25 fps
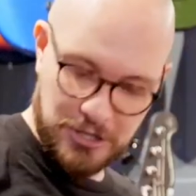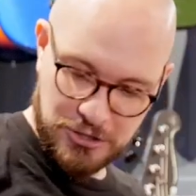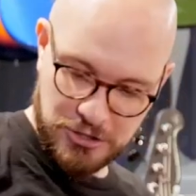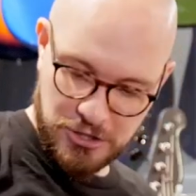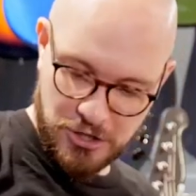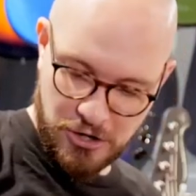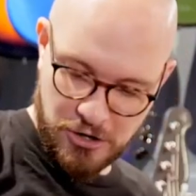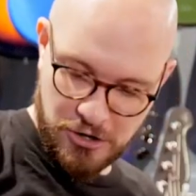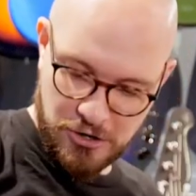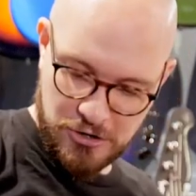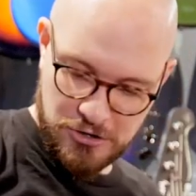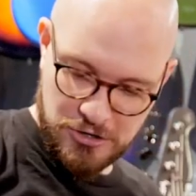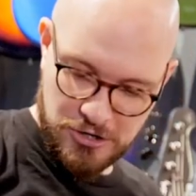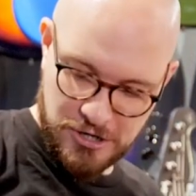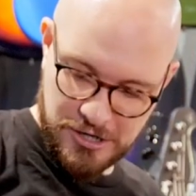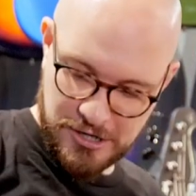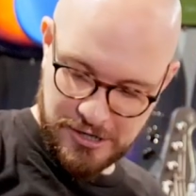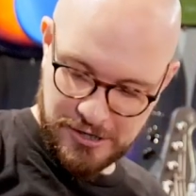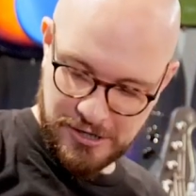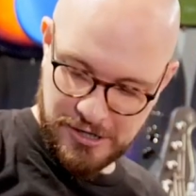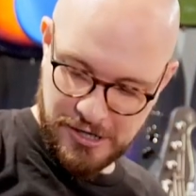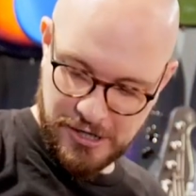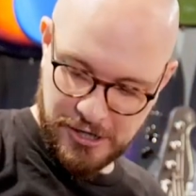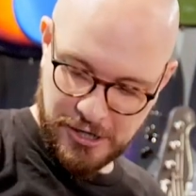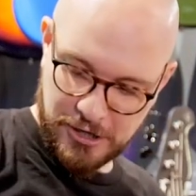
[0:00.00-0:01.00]
of tone, you
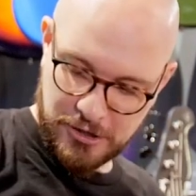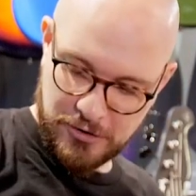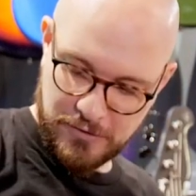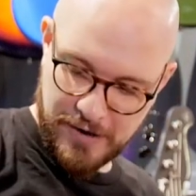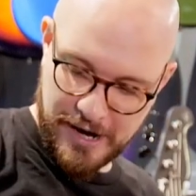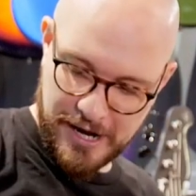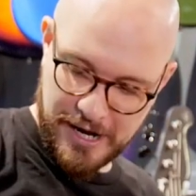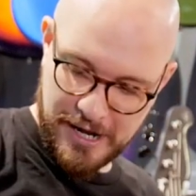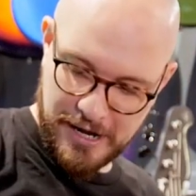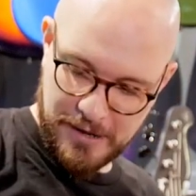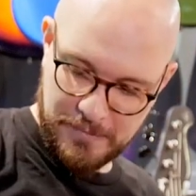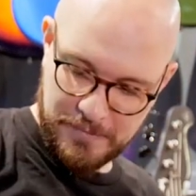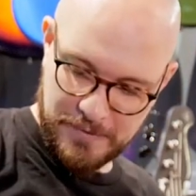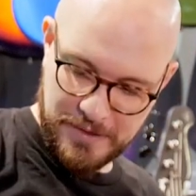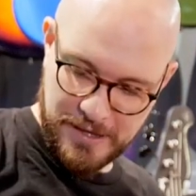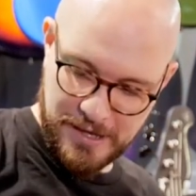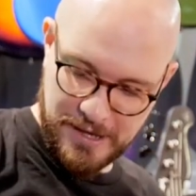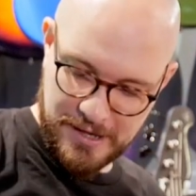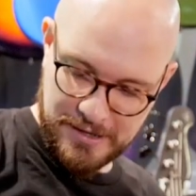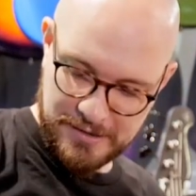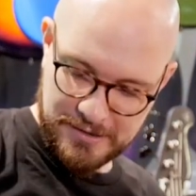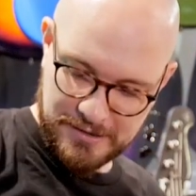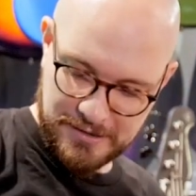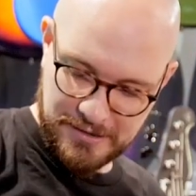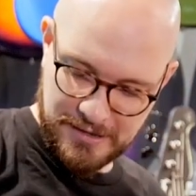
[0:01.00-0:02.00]
can kind of crank up
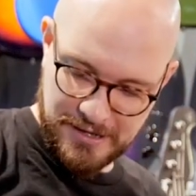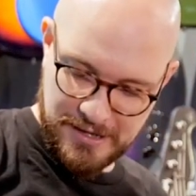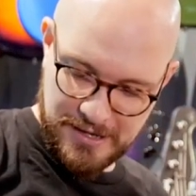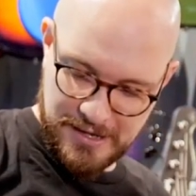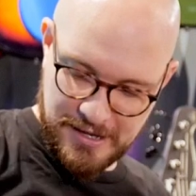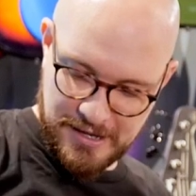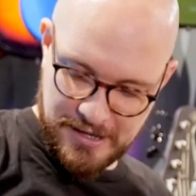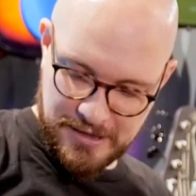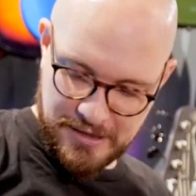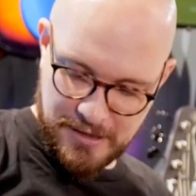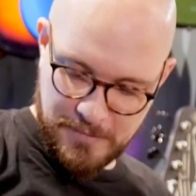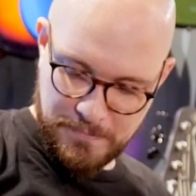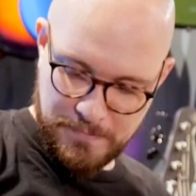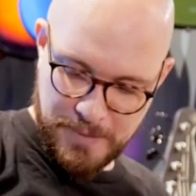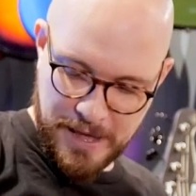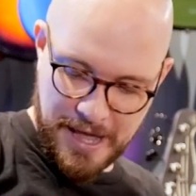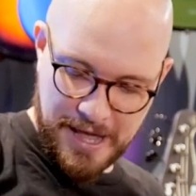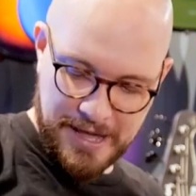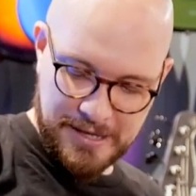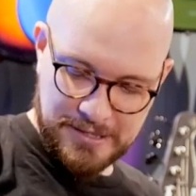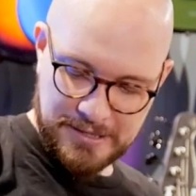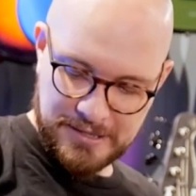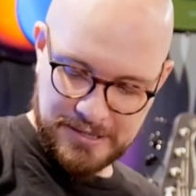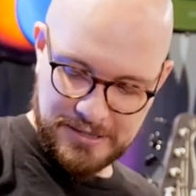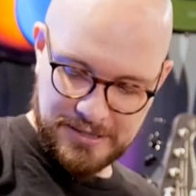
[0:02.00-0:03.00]
the
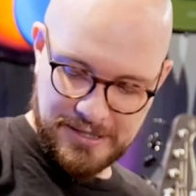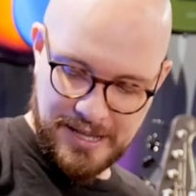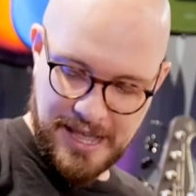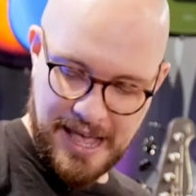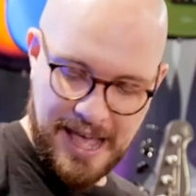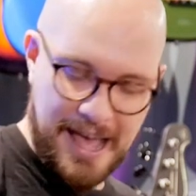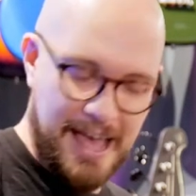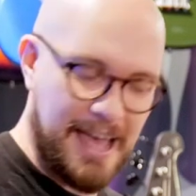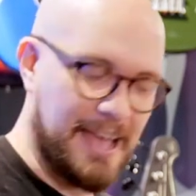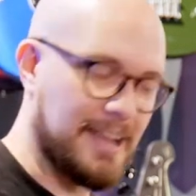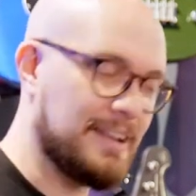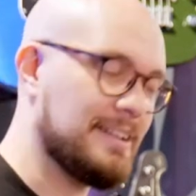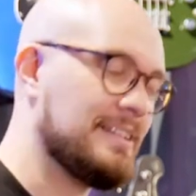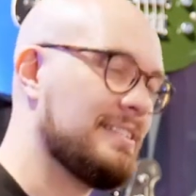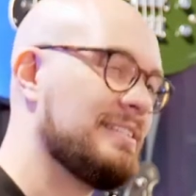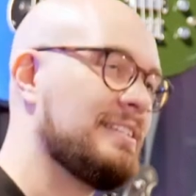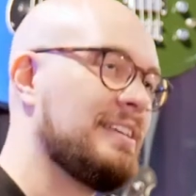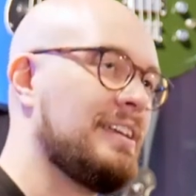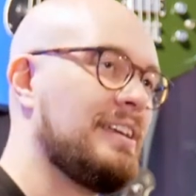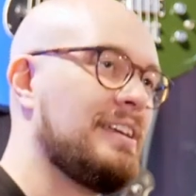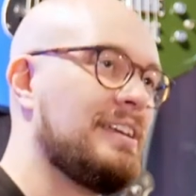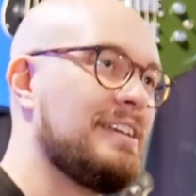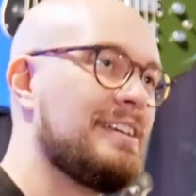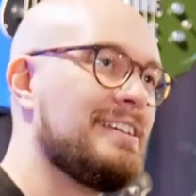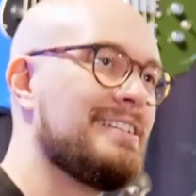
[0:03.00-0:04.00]
bass and
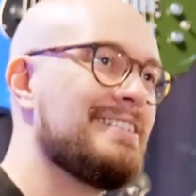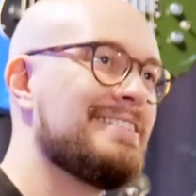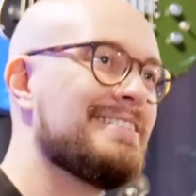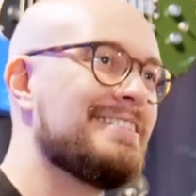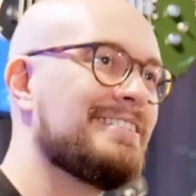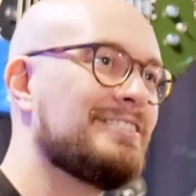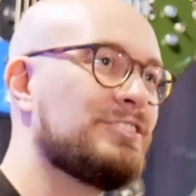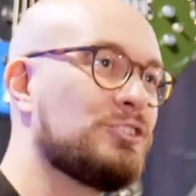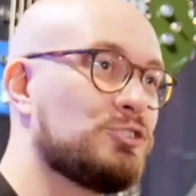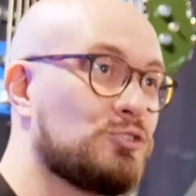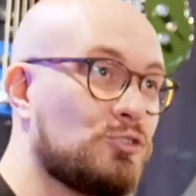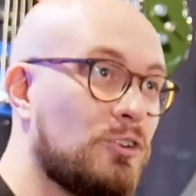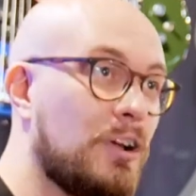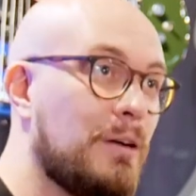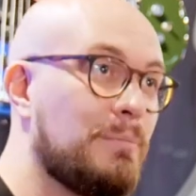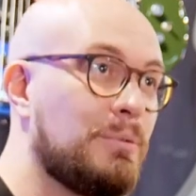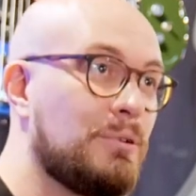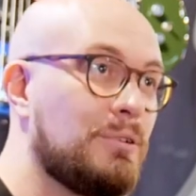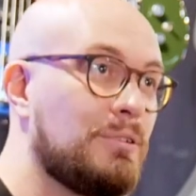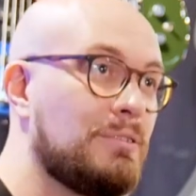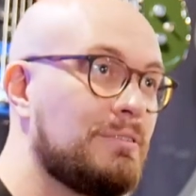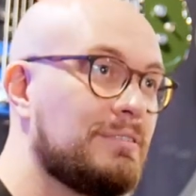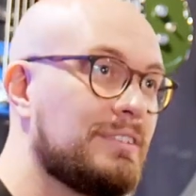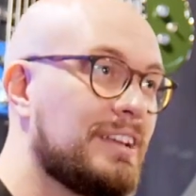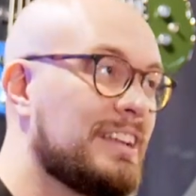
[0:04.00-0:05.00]
the
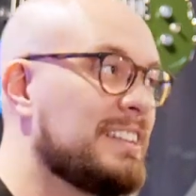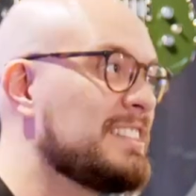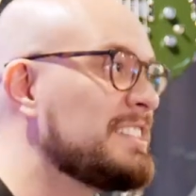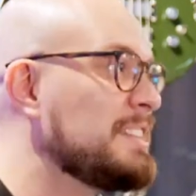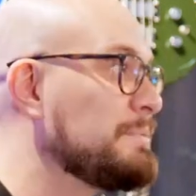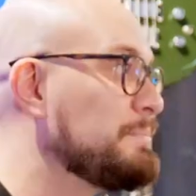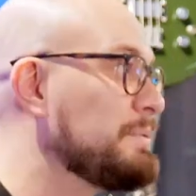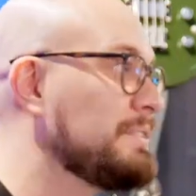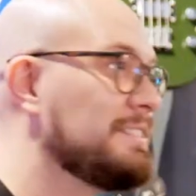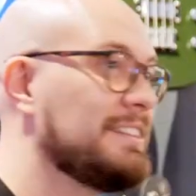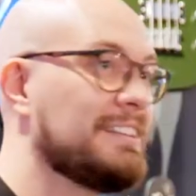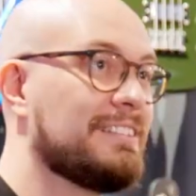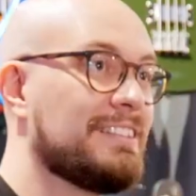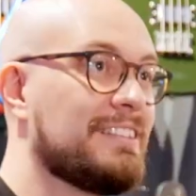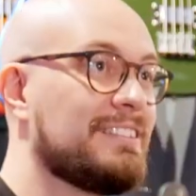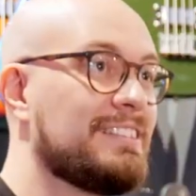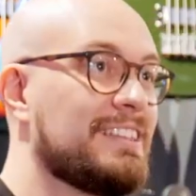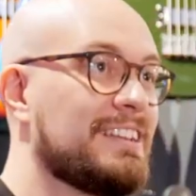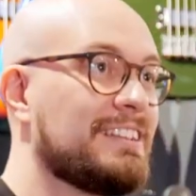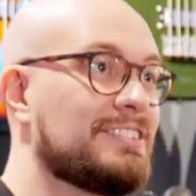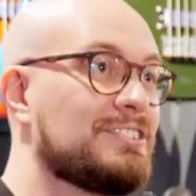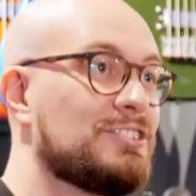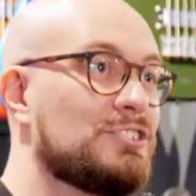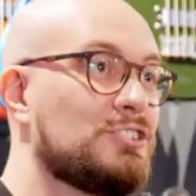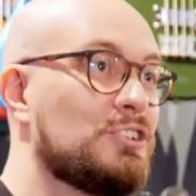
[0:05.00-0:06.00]
treble, and typically the
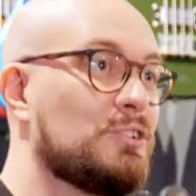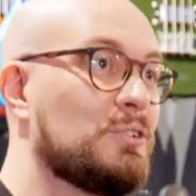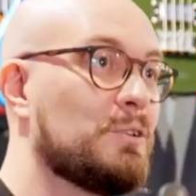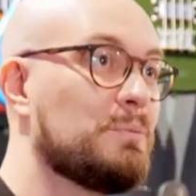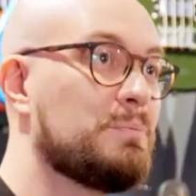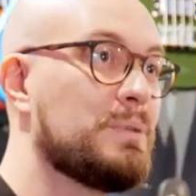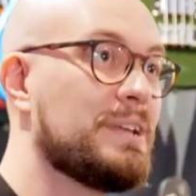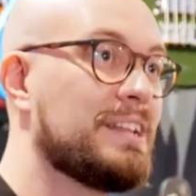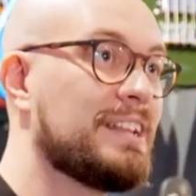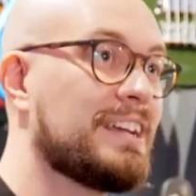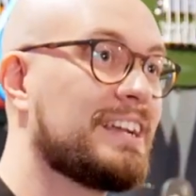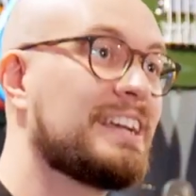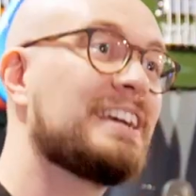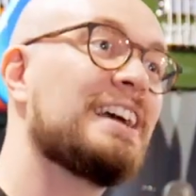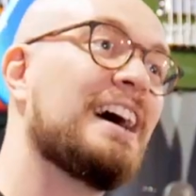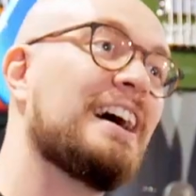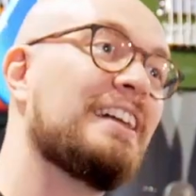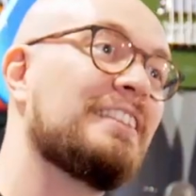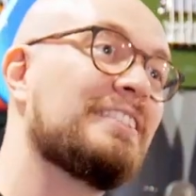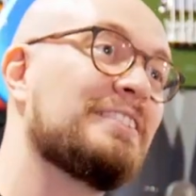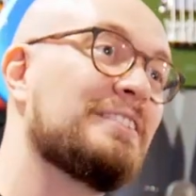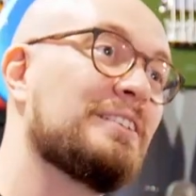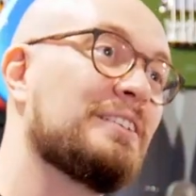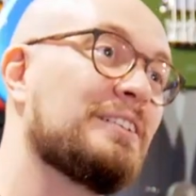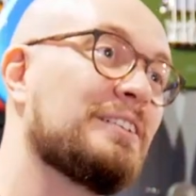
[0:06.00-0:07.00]
thing to do would be to
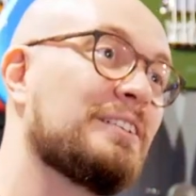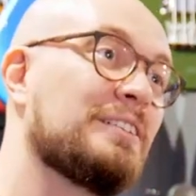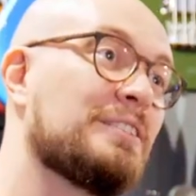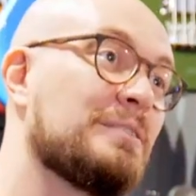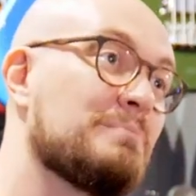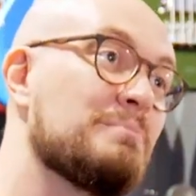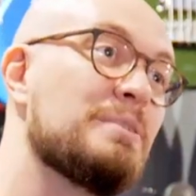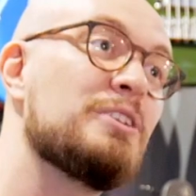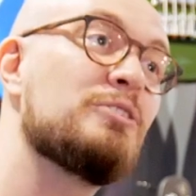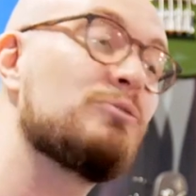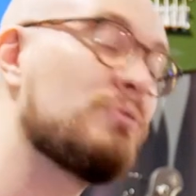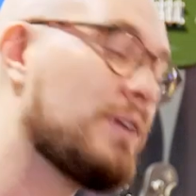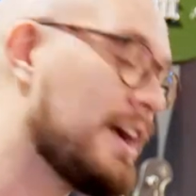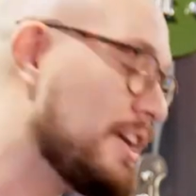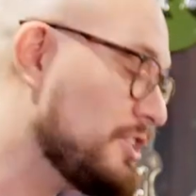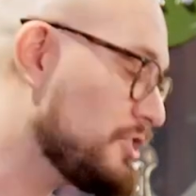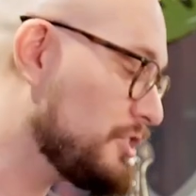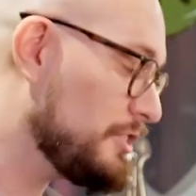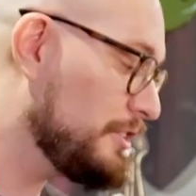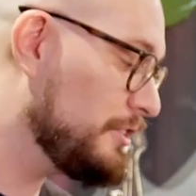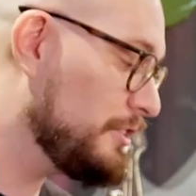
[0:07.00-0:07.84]
cut the mid-range a